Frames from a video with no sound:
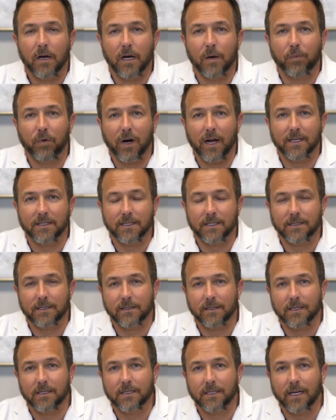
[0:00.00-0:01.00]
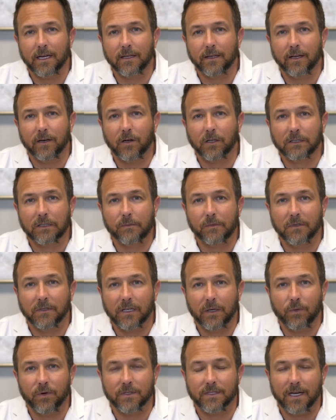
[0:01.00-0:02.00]
process in the skin that
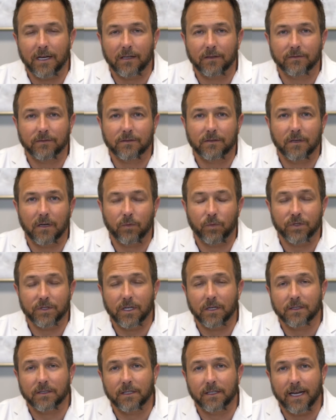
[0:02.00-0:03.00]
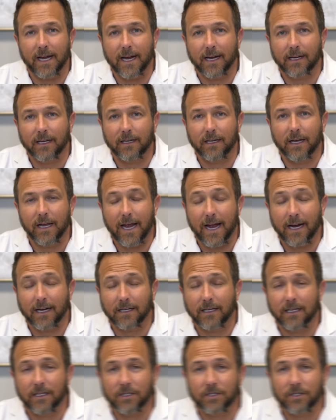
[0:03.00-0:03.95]
ultimately results in acne.